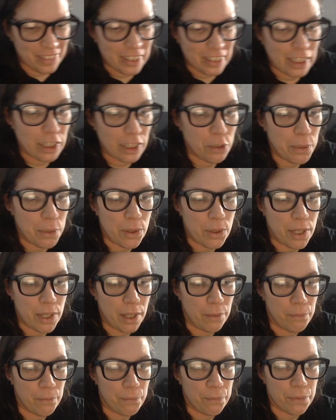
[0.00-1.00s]
It'll be okay.
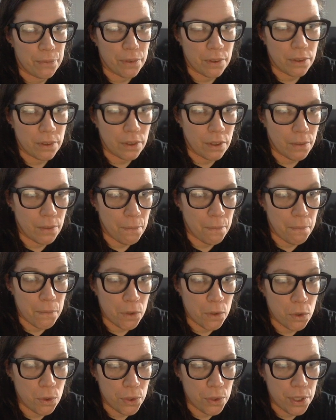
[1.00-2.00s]

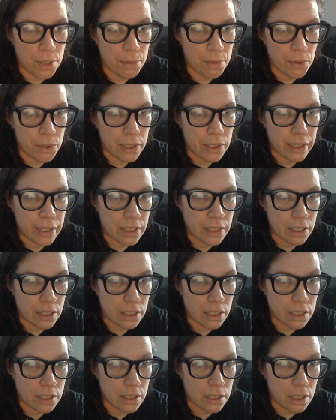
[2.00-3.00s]
Cool thing about things like
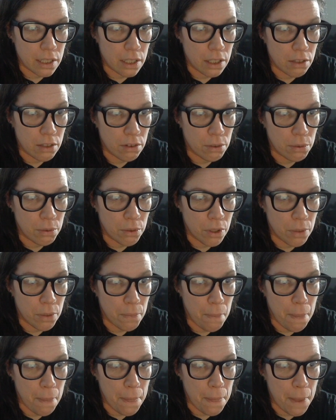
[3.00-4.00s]
this is that you can
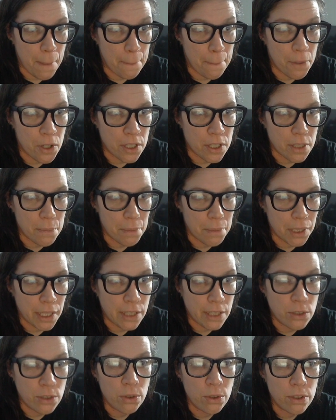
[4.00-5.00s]
put
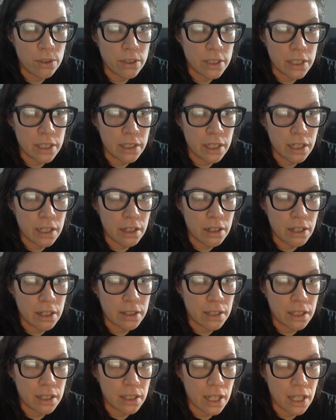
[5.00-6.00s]
placeholders in there and
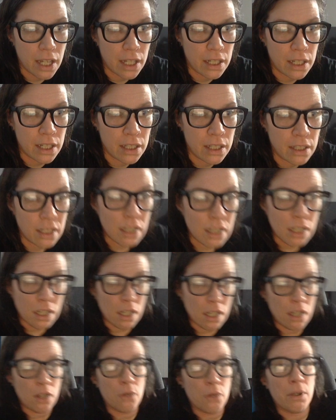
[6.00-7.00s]
then edit.
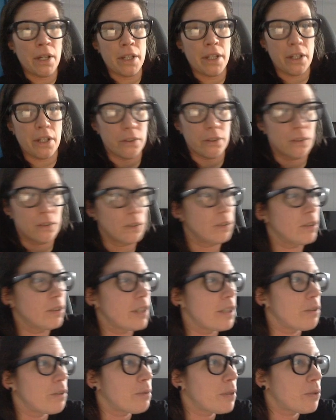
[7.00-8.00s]
Well, there you go. Okay,
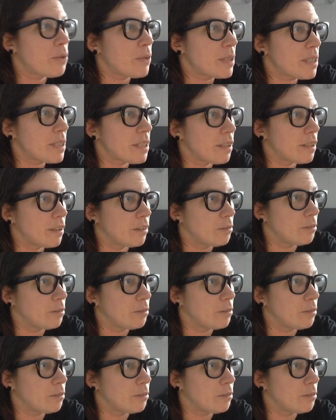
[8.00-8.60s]
the real one's here.